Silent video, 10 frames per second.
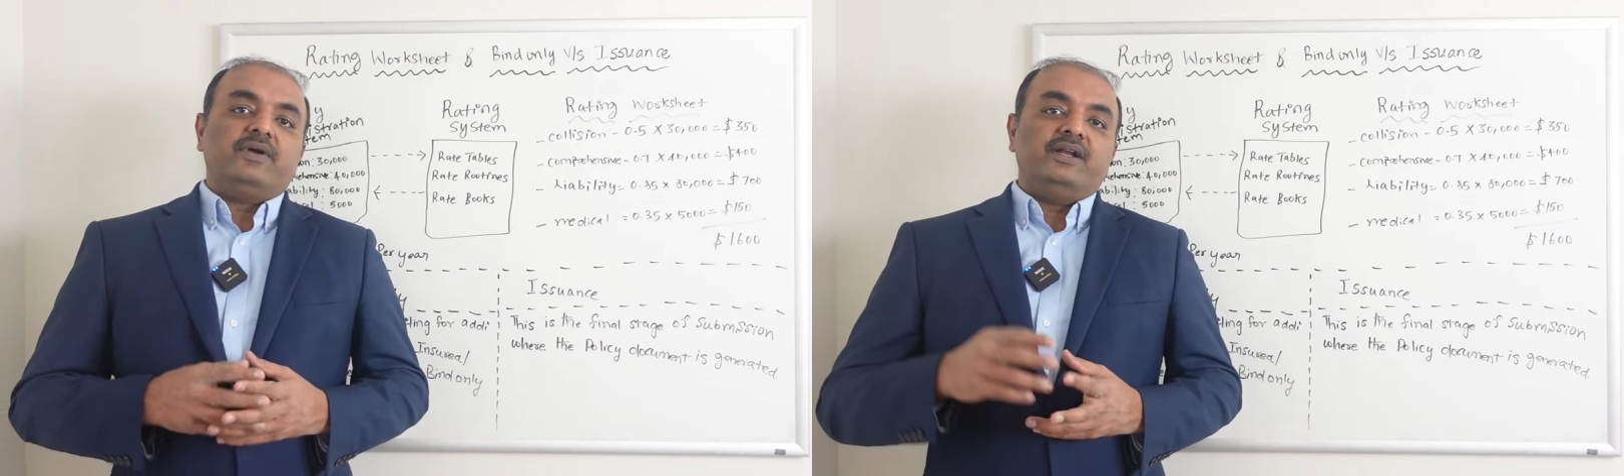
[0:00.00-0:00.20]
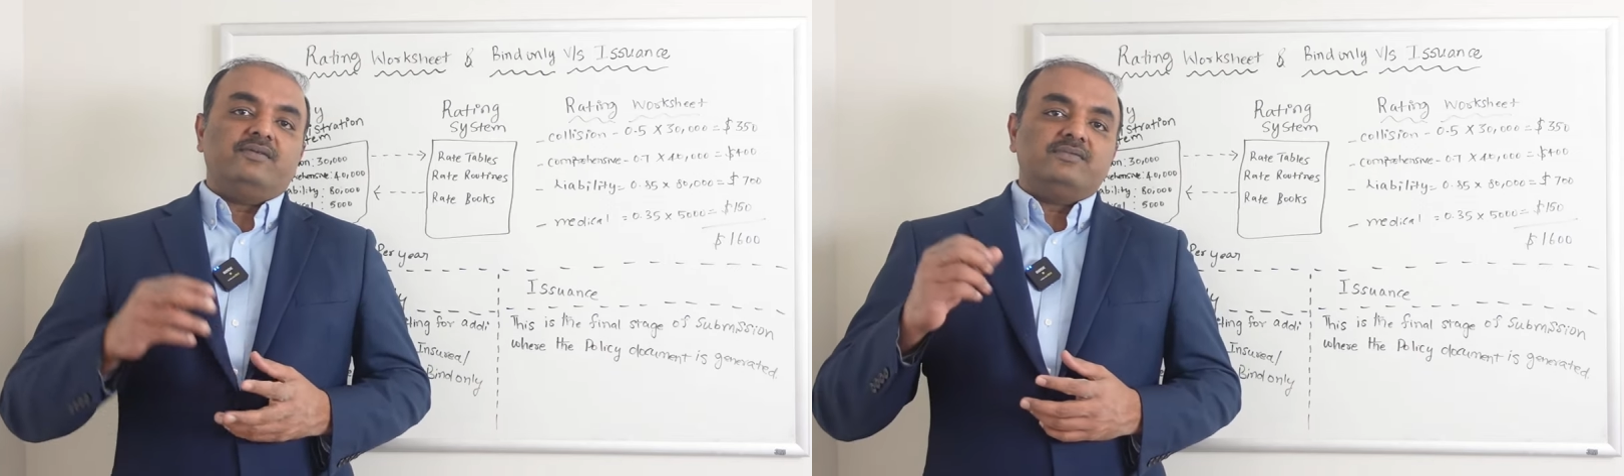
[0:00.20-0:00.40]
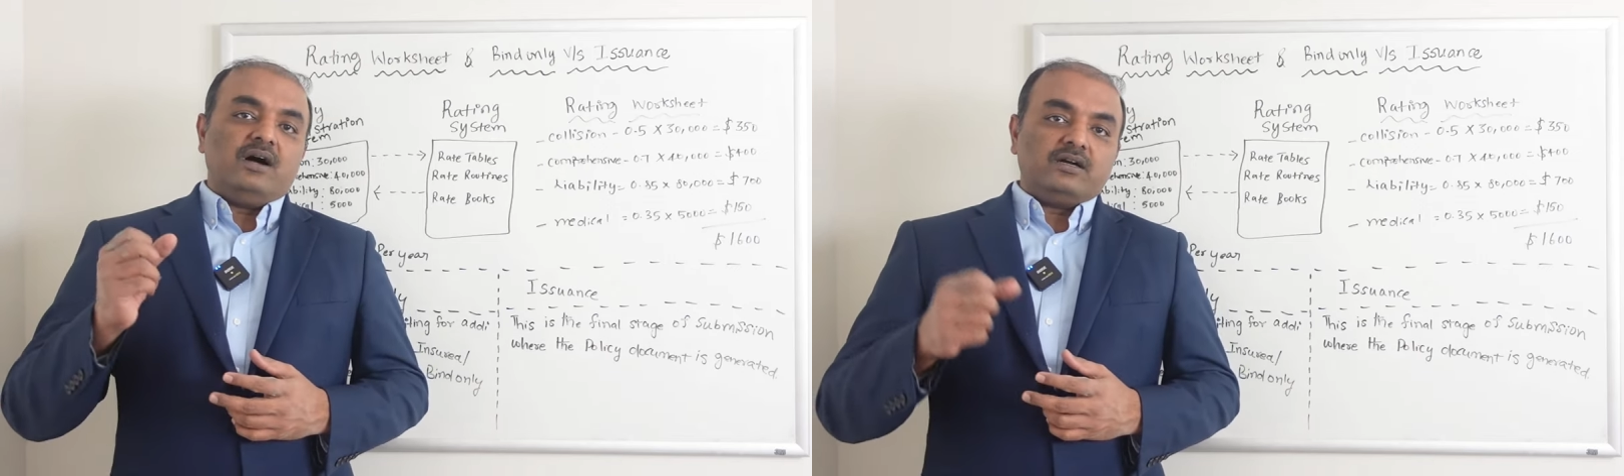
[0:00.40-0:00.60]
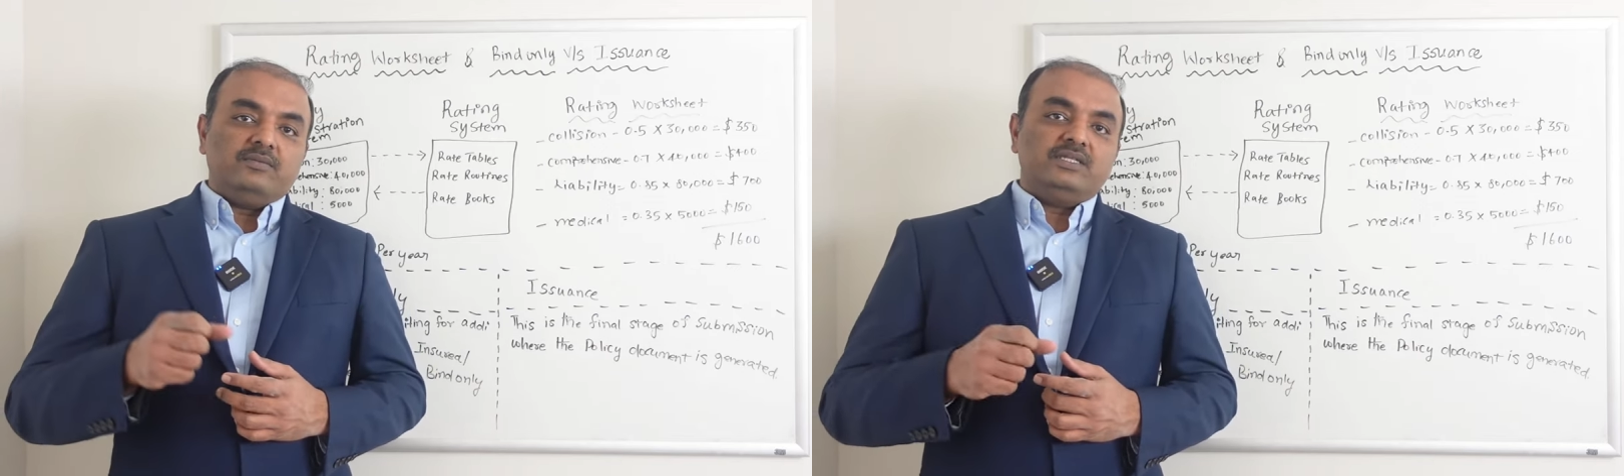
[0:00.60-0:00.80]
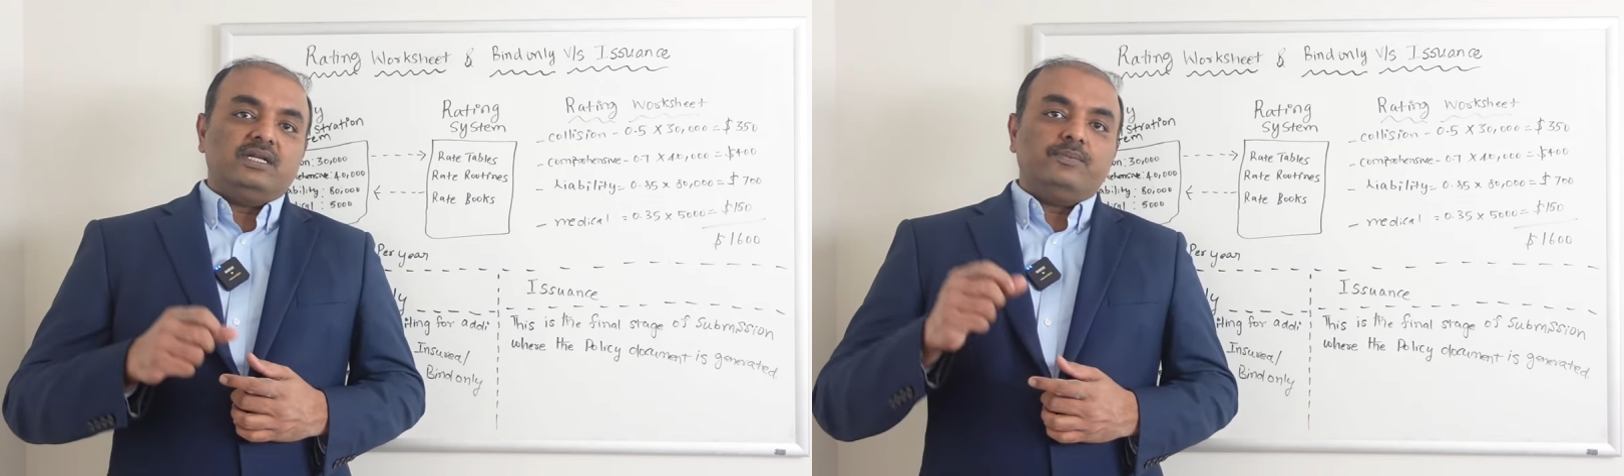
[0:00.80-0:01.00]
kind of
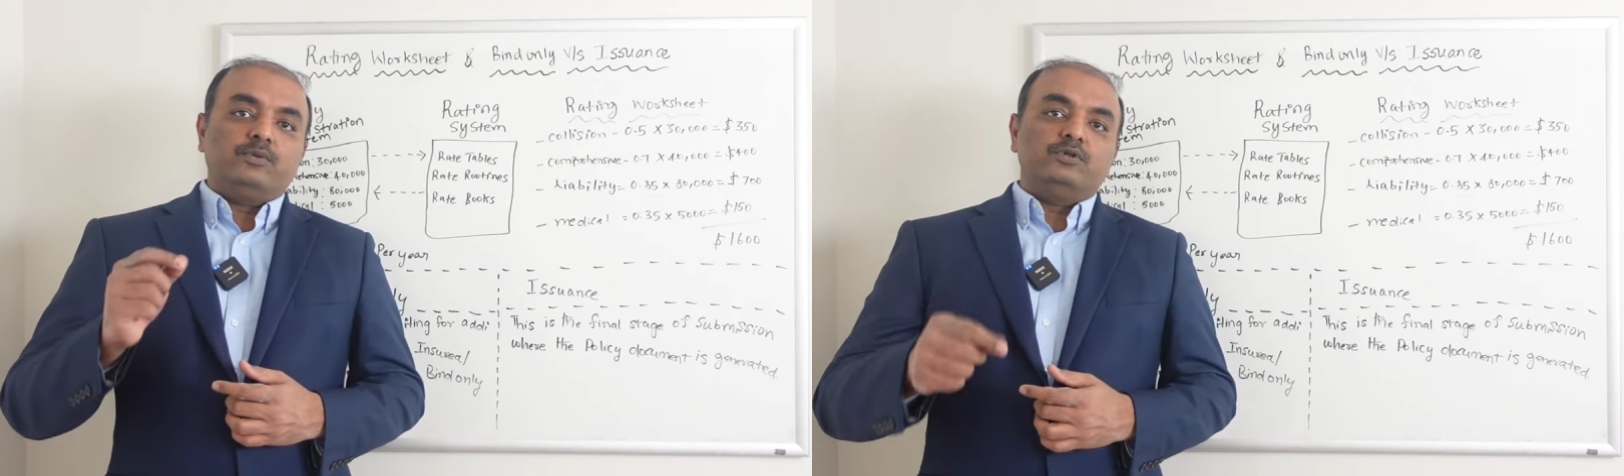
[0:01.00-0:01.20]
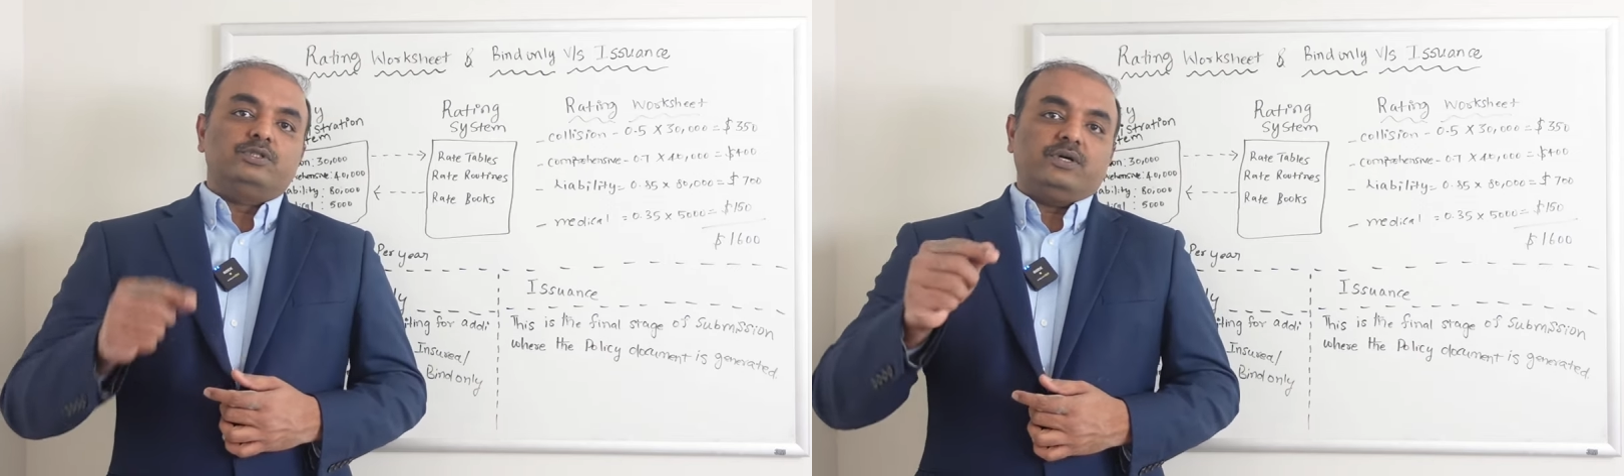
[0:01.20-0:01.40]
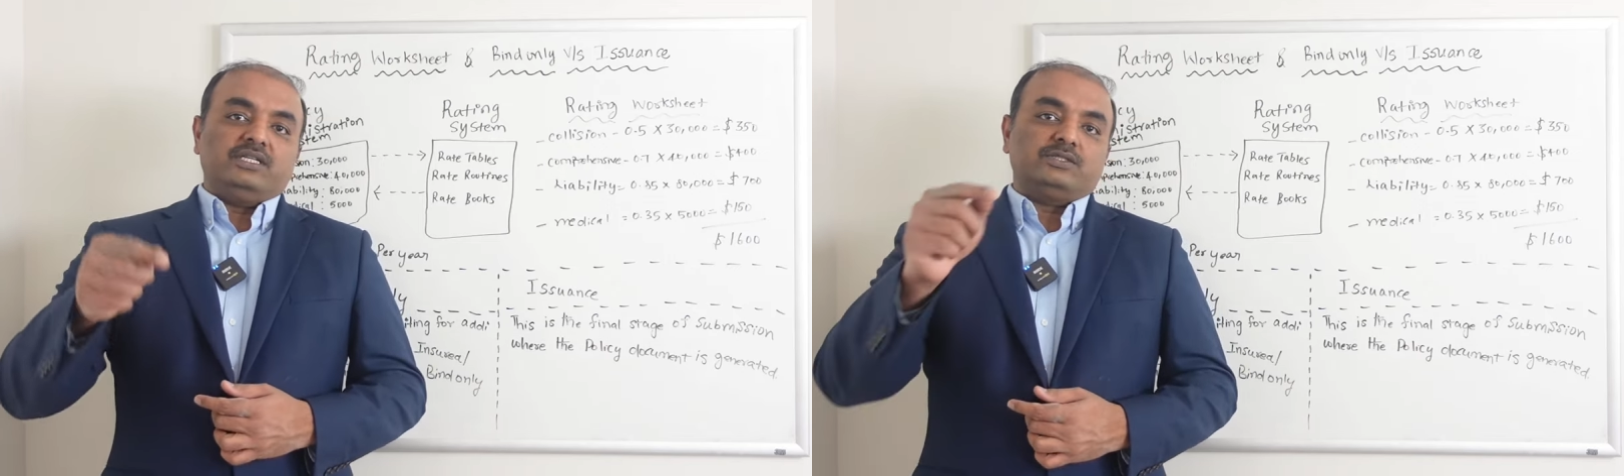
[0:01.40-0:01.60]
document that proves you are a